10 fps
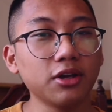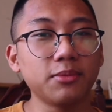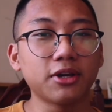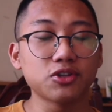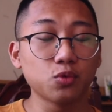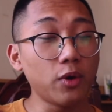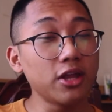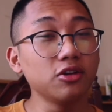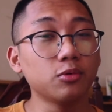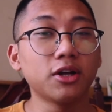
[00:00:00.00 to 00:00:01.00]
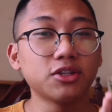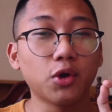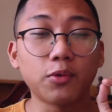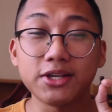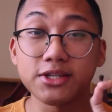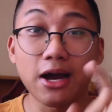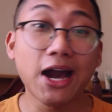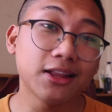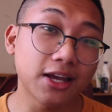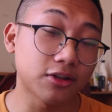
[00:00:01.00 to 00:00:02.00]
because when you want to erase the
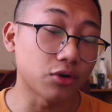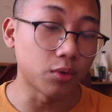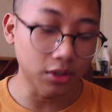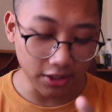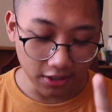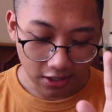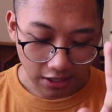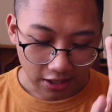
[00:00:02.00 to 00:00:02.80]
highlighter only,